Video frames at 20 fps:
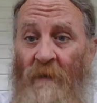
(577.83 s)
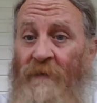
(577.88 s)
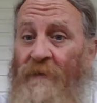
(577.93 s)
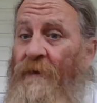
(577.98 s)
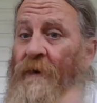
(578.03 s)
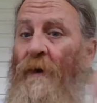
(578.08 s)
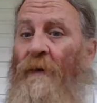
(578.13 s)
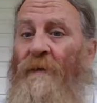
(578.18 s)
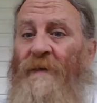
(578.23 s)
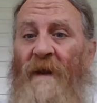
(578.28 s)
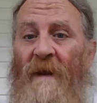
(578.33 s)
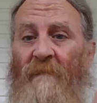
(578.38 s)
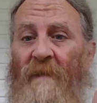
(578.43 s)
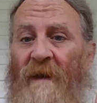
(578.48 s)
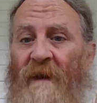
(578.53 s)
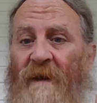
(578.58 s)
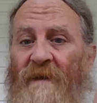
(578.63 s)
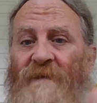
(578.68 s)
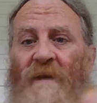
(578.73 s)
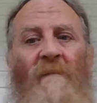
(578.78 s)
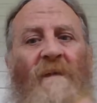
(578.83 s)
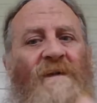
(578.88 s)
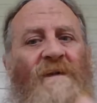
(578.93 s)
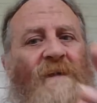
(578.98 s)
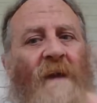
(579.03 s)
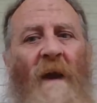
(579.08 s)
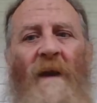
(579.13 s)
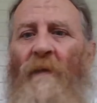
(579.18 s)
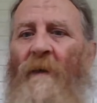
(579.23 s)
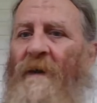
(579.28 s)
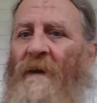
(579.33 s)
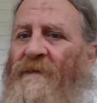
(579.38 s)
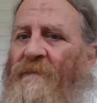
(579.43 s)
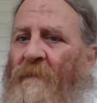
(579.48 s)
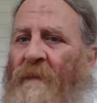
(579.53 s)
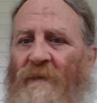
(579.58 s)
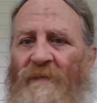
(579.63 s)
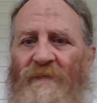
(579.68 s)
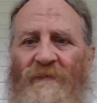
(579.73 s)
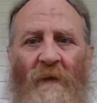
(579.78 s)
You know what that means? That means I don't have to
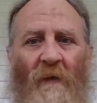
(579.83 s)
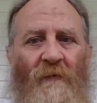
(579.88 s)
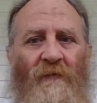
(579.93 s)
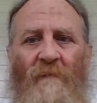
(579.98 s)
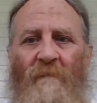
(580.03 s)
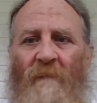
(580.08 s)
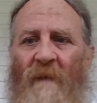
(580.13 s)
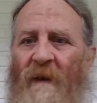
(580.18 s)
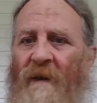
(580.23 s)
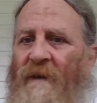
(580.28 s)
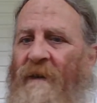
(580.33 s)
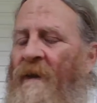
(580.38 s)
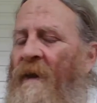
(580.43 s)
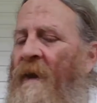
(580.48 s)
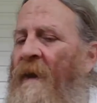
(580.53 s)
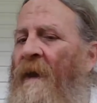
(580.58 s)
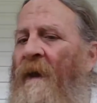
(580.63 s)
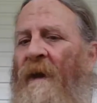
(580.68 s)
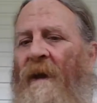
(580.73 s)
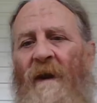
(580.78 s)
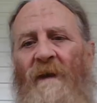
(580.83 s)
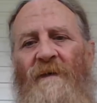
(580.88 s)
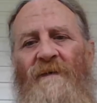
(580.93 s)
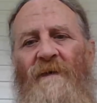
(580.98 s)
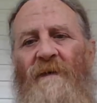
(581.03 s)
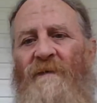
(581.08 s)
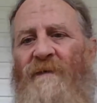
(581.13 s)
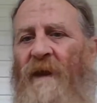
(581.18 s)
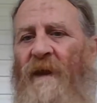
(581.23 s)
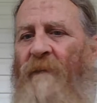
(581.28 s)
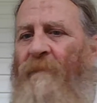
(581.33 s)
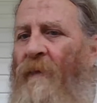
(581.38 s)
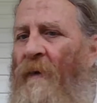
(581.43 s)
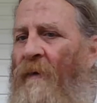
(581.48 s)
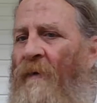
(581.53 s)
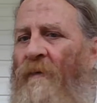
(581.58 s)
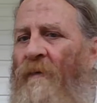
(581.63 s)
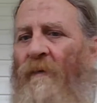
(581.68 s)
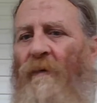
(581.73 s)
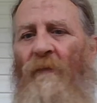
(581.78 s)
be on social media and just keep
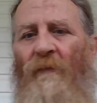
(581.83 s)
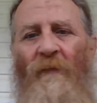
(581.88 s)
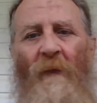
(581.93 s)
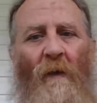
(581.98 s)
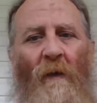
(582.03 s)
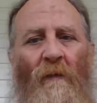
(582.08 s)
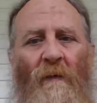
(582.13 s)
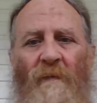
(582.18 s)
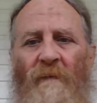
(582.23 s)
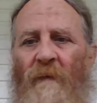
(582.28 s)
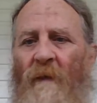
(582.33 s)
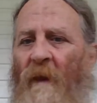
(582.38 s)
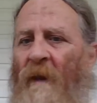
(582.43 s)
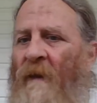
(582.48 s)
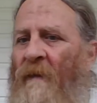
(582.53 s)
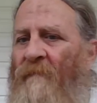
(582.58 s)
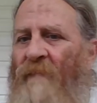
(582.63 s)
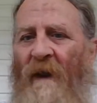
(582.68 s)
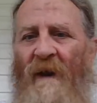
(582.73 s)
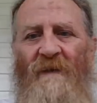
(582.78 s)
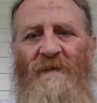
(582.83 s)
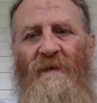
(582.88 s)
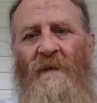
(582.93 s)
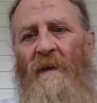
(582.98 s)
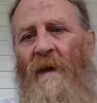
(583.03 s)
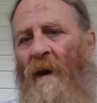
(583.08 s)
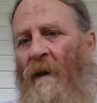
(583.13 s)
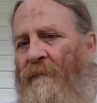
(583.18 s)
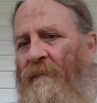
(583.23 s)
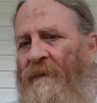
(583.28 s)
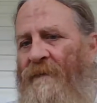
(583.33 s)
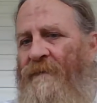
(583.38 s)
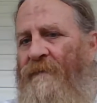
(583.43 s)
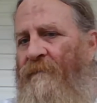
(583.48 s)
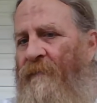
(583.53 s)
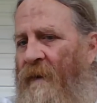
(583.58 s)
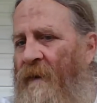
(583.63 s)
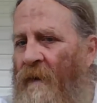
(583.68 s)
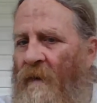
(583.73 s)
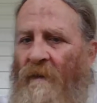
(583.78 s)
on throwing, pasting copies.
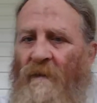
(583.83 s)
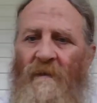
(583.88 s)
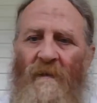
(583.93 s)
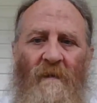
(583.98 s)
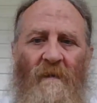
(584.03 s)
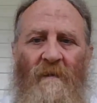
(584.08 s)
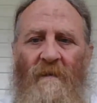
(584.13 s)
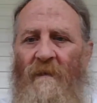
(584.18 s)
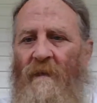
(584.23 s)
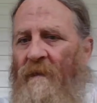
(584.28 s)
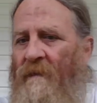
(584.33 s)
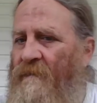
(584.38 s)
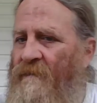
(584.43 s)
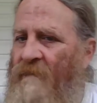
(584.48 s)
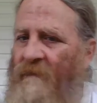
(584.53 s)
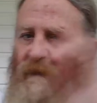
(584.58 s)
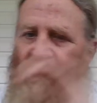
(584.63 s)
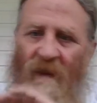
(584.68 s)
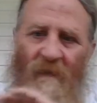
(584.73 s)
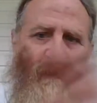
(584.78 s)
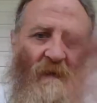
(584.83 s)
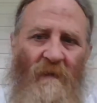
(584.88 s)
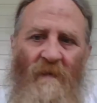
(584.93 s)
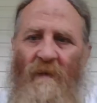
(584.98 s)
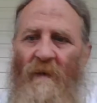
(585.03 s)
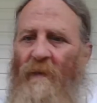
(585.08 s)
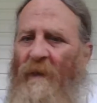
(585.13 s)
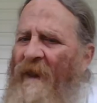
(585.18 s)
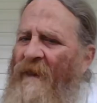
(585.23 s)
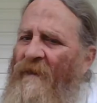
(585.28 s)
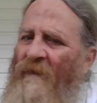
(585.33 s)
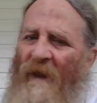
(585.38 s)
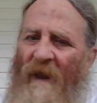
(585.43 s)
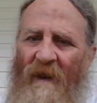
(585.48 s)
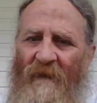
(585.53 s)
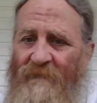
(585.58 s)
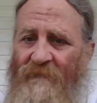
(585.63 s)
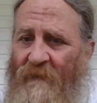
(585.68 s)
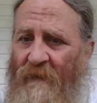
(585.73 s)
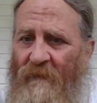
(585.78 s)
Be honest, uh, and keep on going. I don't
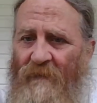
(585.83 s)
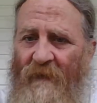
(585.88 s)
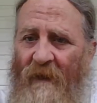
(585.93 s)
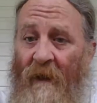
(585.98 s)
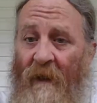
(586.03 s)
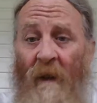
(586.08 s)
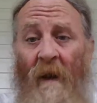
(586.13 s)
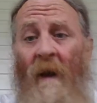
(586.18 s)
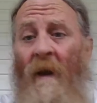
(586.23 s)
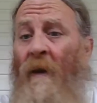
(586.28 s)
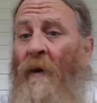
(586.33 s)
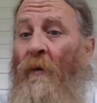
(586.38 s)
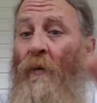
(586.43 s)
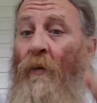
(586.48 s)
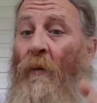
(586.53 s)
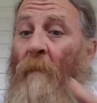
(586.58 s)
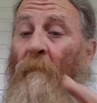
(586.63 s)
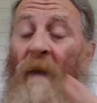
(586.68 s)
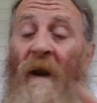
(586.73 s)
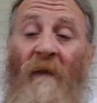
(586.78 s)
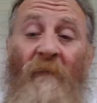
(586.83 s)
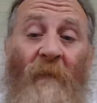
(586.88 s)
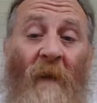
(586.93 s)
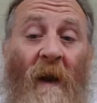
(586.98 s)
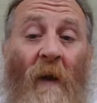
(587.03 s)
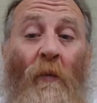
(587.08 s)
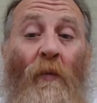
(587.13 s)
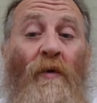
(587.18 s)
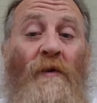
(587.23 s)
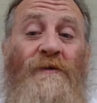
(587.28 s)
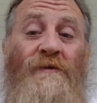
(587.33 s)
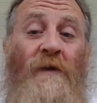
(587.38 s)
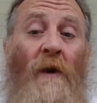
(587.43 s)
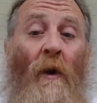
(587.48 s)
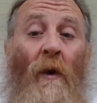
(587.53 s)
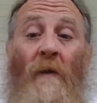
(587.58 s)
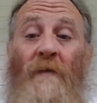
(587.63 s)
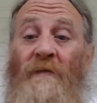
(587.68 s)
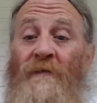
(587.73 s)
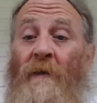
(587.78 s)
have to do that. Matter of fact, we're
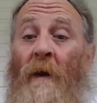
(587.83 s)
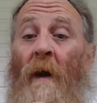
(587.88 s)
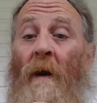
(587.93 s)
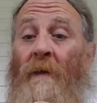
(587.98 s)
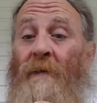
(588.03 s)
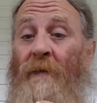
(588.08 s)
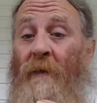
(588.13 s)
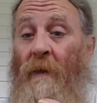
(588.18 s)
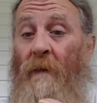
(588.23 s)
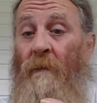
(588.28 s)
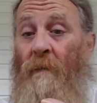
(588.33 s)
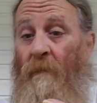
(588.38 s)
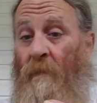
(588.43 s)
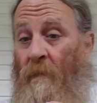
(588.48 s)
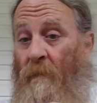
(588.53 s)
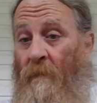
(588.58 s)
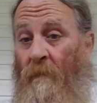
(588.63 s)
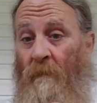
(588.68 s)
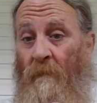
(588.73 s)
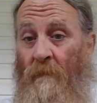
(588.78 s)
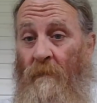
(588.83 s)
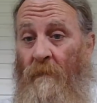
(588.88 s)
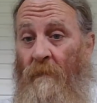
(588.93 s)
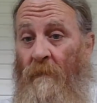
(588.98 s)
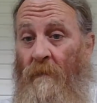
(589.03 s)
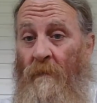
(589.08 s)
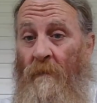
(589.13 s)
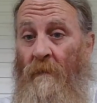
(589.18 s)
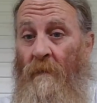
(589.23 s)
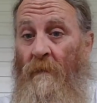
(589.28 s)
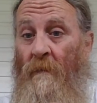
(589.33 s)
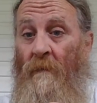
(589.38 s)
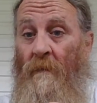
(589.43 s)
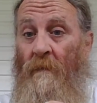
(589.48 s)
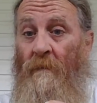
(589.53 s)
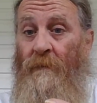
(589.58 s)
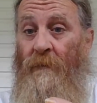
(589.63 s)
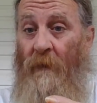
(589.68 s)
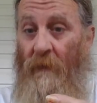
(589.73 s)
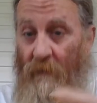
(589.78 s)
charged not to.
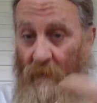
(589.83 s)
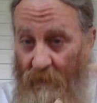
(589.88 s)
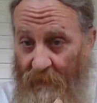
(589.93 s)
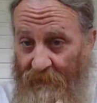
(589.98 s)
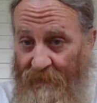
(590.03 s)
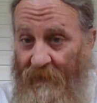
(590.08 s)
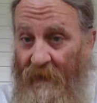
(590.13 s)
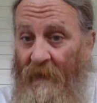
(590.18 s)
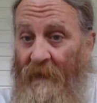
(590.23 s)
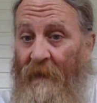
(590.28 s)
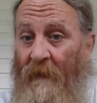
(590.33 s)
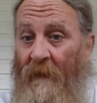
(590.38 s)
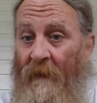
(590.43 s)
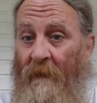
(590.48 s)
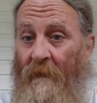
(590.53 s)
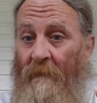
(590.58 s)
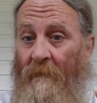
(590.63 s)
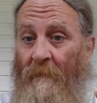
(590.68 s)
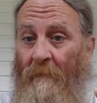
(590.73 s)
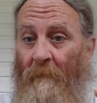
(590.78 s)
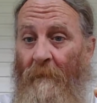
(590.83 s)
Do you understand that?